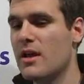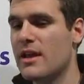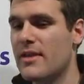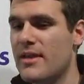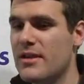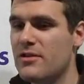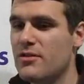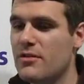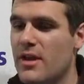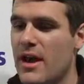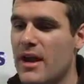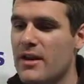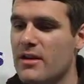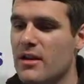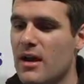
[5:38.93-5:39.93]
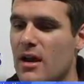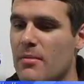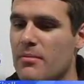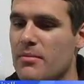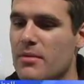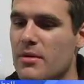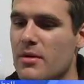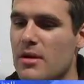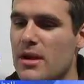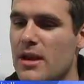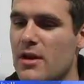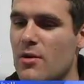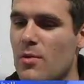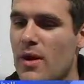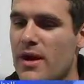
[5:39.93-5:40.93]
Can they do that
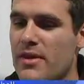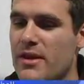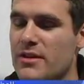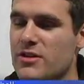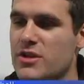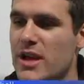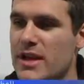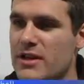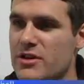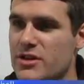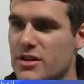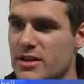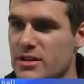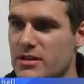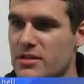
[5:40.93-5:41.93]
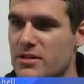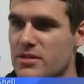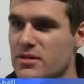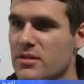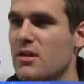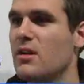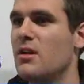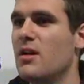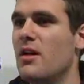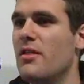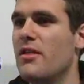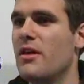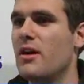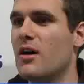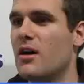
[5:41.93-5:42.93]
in a way that changes
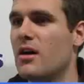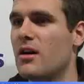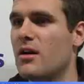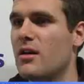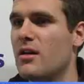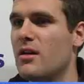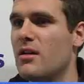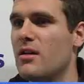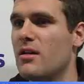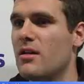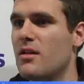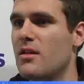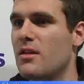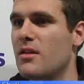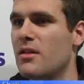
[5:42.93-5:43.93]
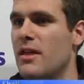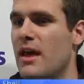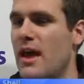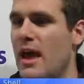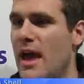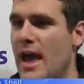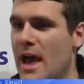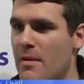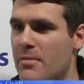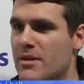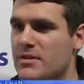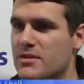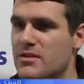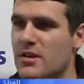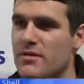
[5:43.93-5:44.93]
the
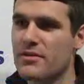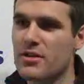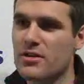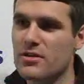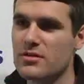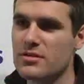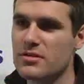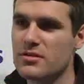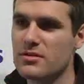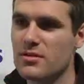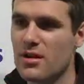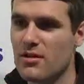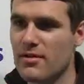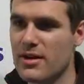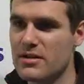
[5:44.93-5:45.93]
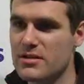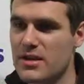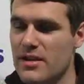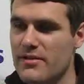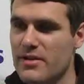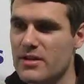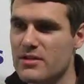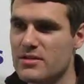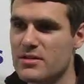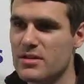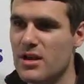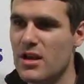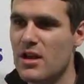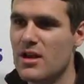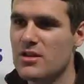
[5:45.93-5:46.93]
habits of girls around savings?
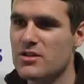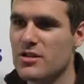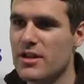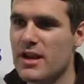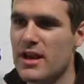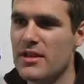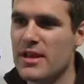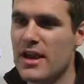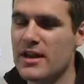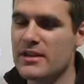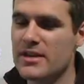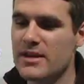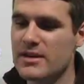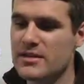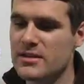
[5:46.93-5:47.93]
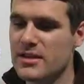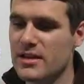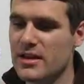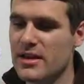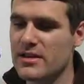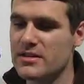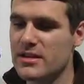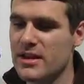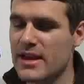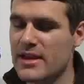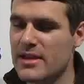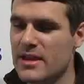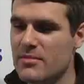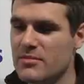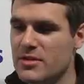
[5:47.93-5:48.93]
So the idea is to
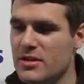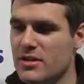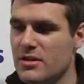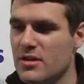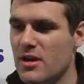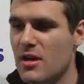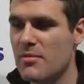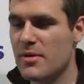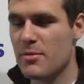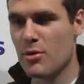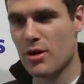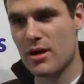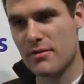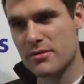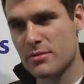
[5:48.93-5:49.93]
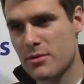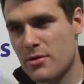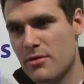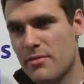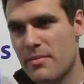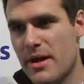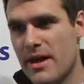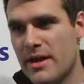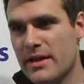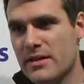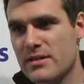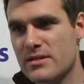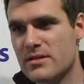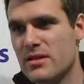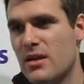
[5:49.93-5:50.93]
get them to be more comfortable with
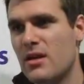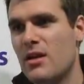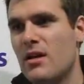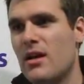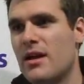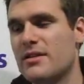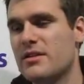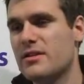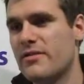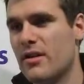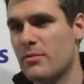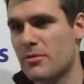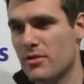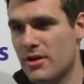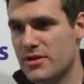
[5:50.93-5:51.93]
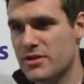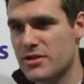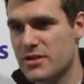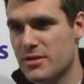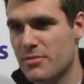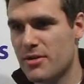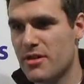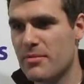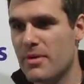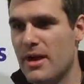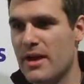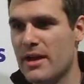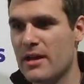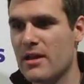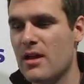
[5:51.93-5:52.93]
banks and to develop a relationship with the
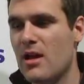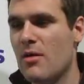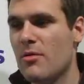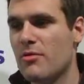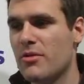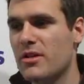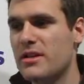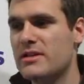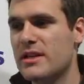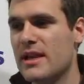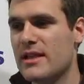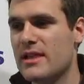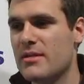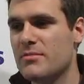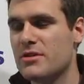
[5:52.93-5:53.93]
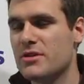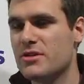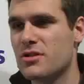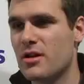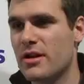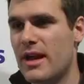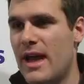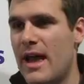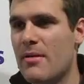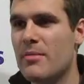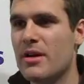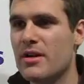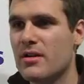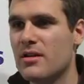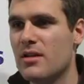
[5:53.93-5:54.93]
bank, but really to get them to start a
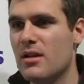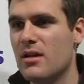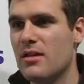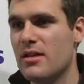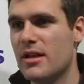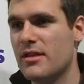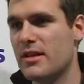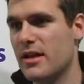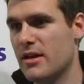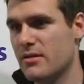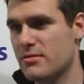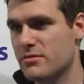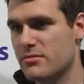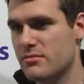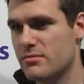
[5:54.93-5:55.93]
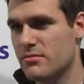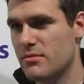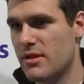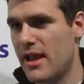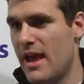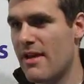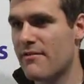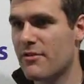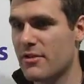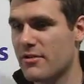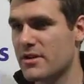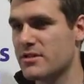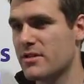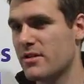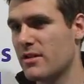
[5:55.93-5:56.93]
habit that then they have for the
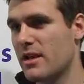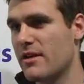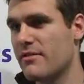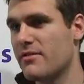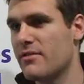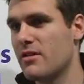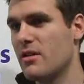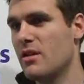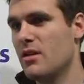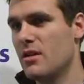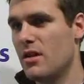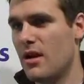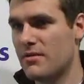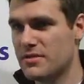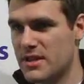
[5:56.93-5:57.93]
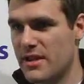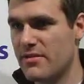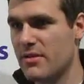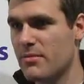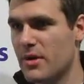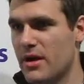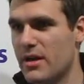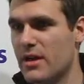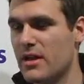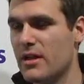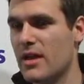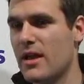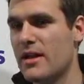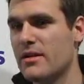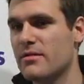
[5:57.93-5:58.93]
rest of their life of saving money
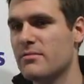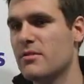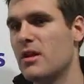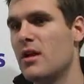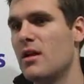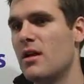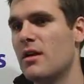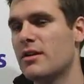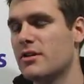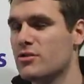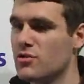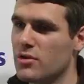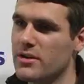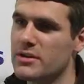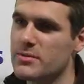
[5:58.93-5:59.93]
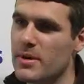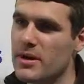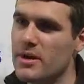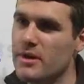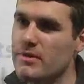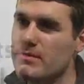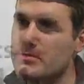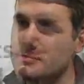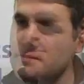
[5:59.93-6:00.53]
and controlling spending.